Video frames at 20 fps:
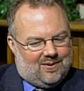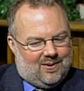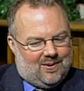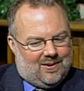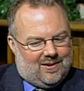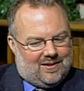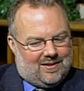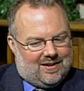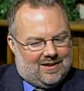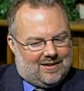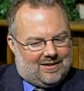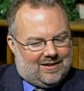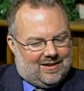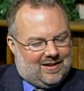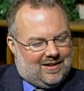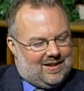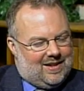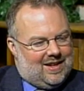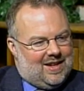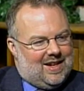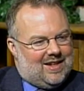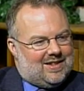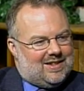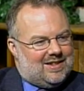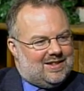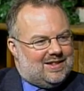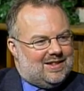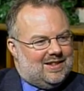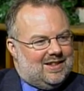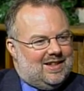Florida is actually the
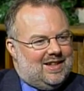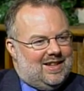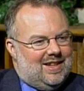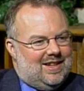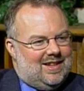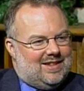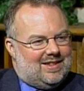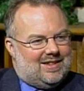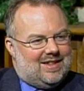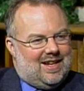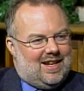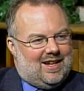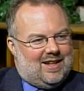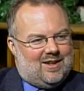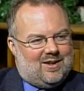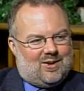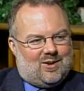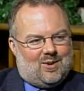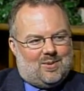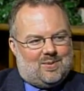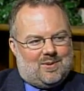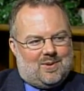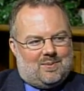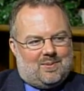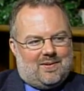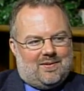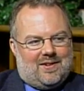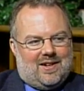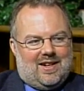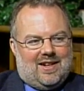nation's leading state in terms
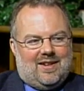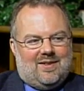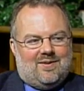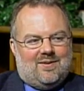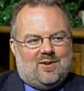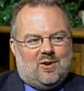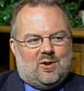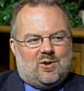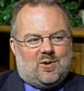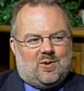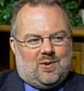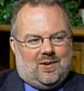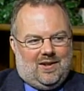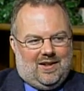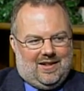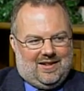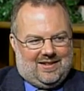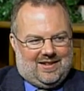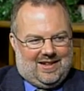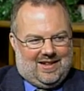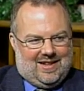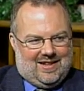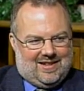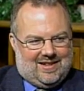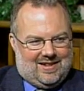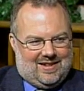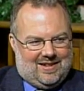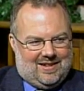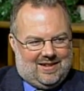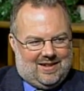of providing virtual
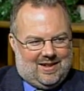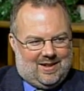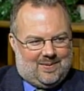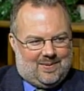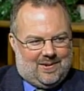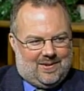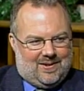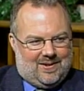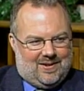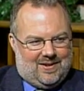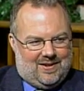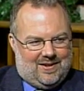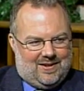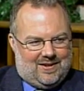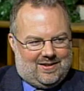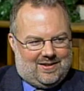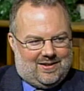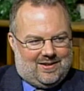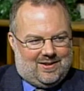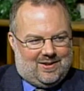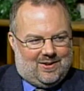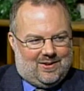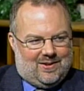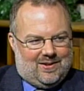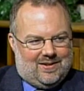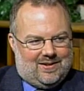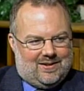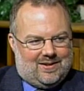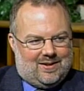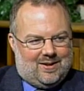education opportunities to children.